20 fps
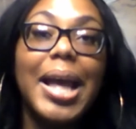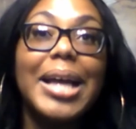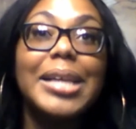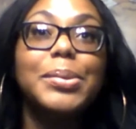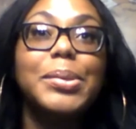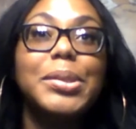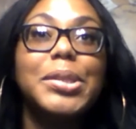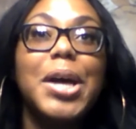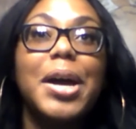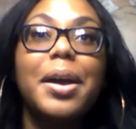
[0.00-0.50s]

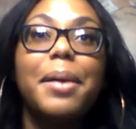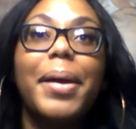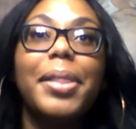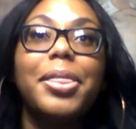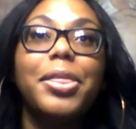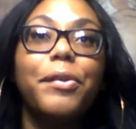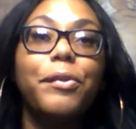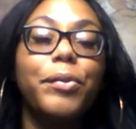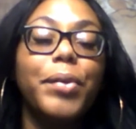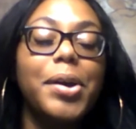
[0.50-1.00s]
we talk about
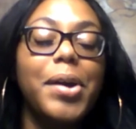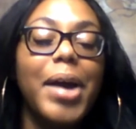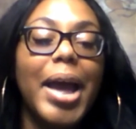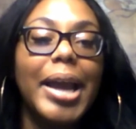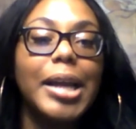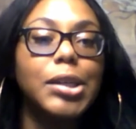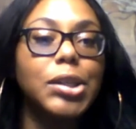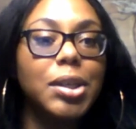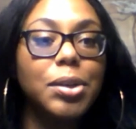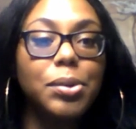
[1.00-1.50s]
the real
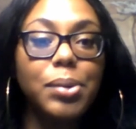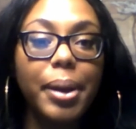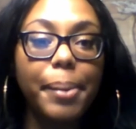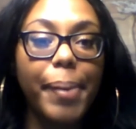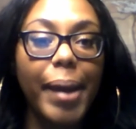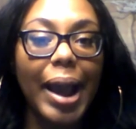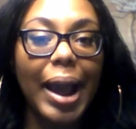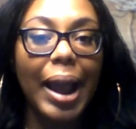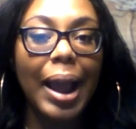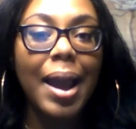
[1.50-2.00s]
HU
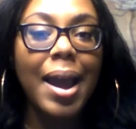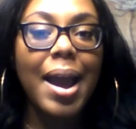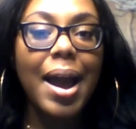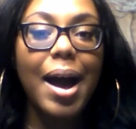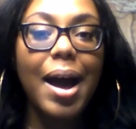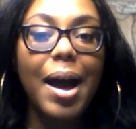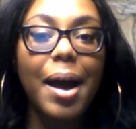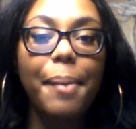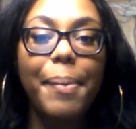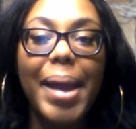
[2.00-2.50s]
debate,
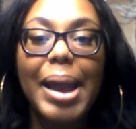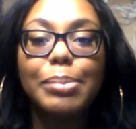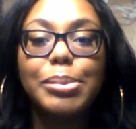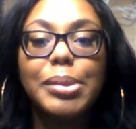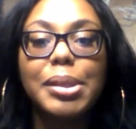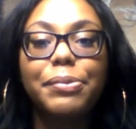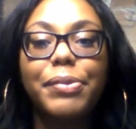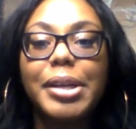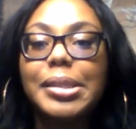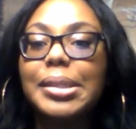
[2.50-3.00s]

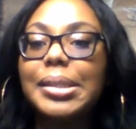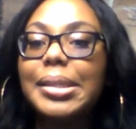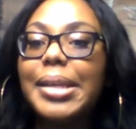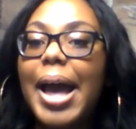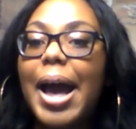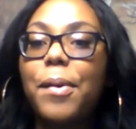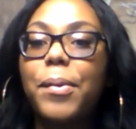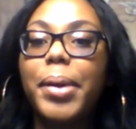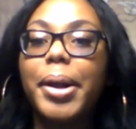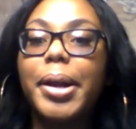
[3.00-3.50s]
Hampton versus
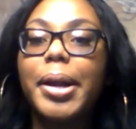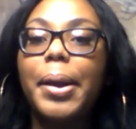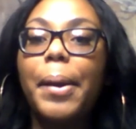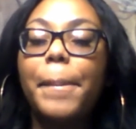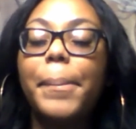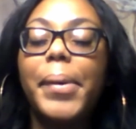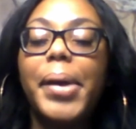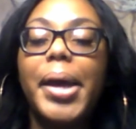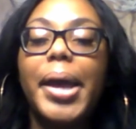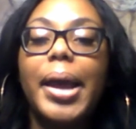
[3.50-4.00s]
Howard.
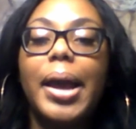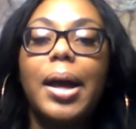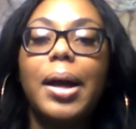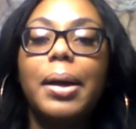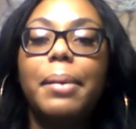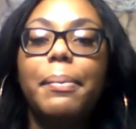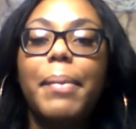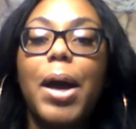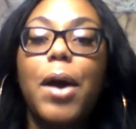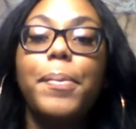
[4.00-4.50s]
But
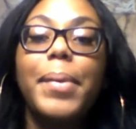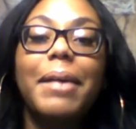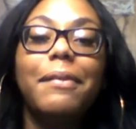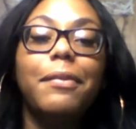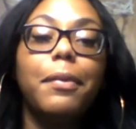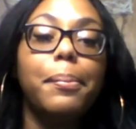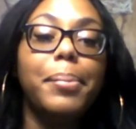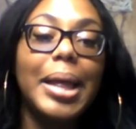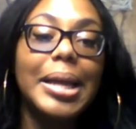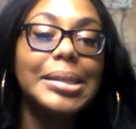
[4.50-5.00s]
I hope you have
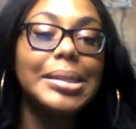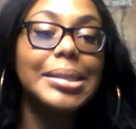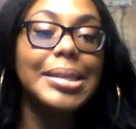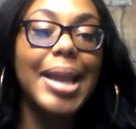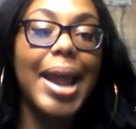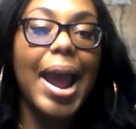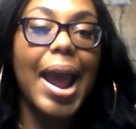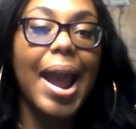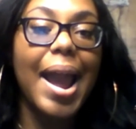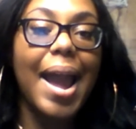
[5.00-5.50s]
a blessed
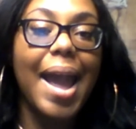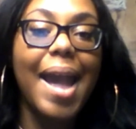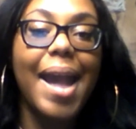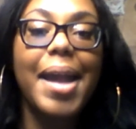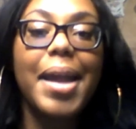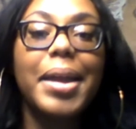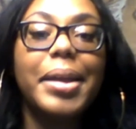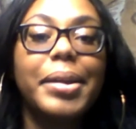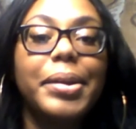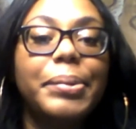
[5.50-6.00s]
day,
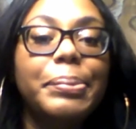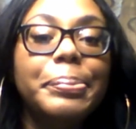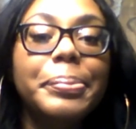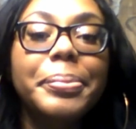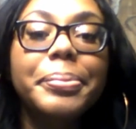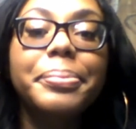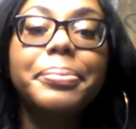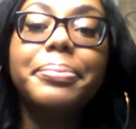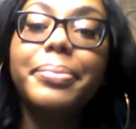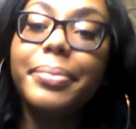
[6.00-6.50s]
and
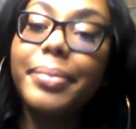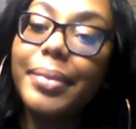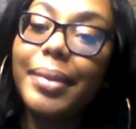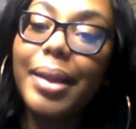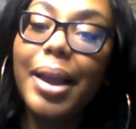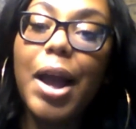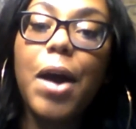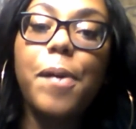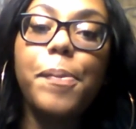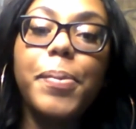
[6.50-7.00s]

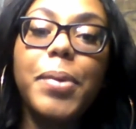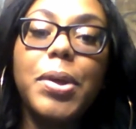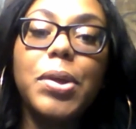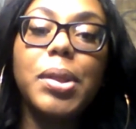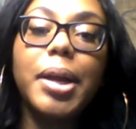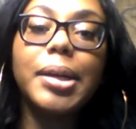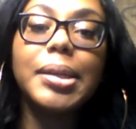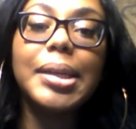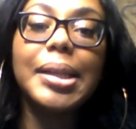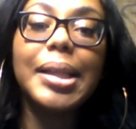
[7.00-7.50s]
hope you
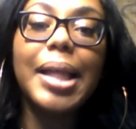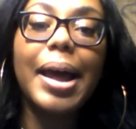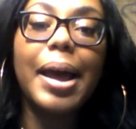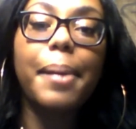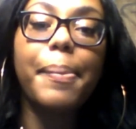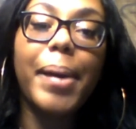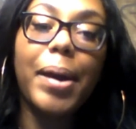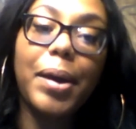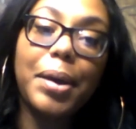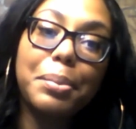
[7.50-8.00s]
learned a lot
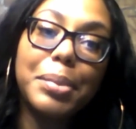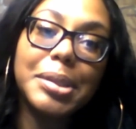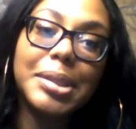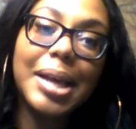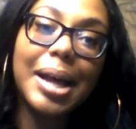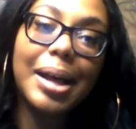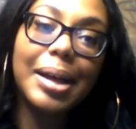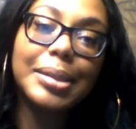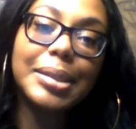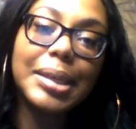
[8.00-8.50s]
about
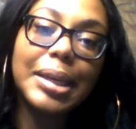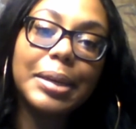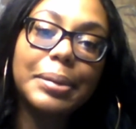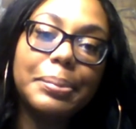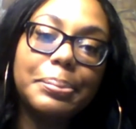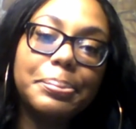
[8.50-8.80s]
hematology.